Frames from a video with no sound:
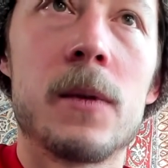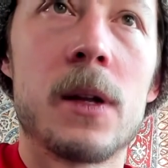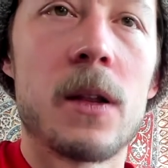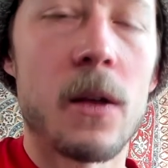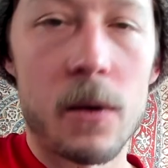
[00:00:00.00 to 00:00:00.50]

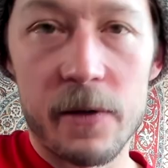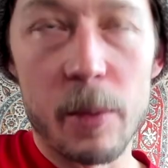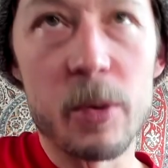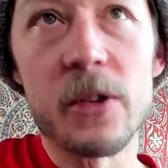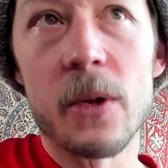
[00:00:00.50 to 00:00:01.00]
So if
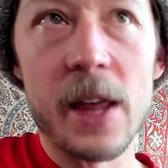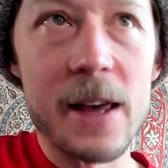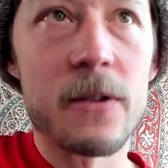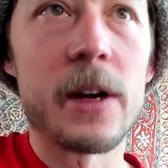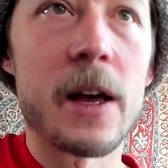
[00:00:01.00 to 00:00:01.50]
I put those
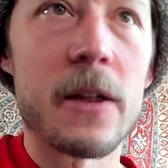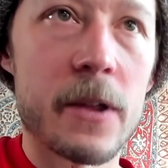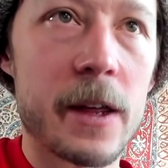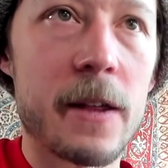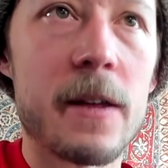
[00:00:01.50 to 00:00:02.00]
last two together,
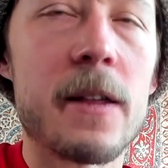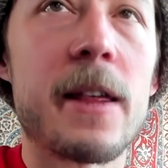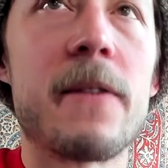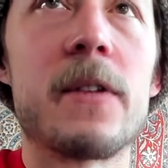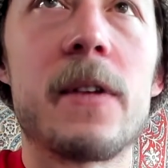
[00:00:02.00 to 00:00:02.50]
16,
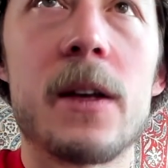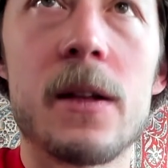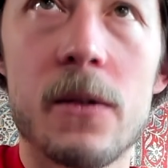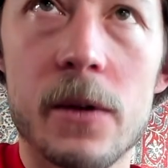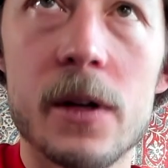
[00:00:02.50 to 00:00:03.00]

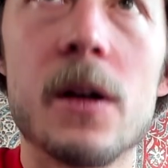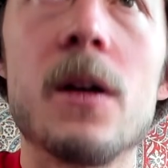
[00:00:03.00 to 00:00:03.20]
17, 3,